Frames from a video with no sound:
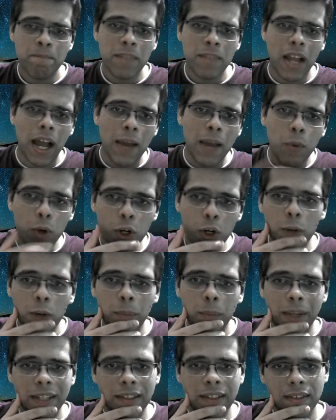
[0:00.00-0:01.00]
I would not
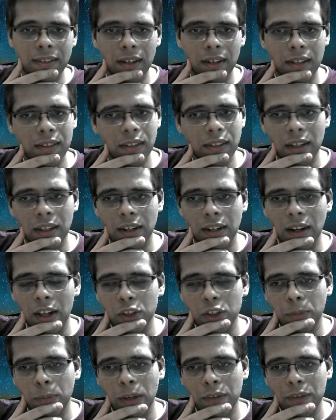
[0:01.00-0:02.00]
play this,
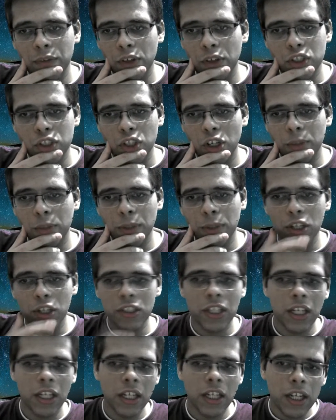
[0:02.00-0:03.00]
Rajkumar, for sure, because
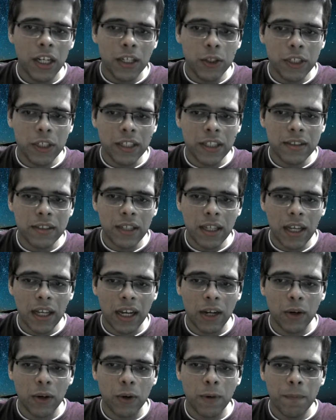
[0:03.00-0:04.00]
you can see
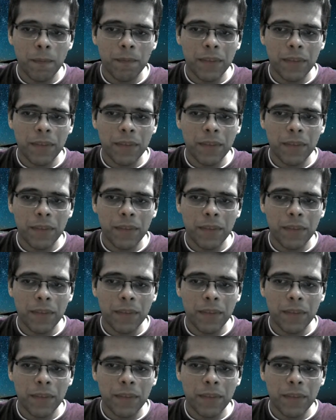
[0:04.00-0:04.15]
how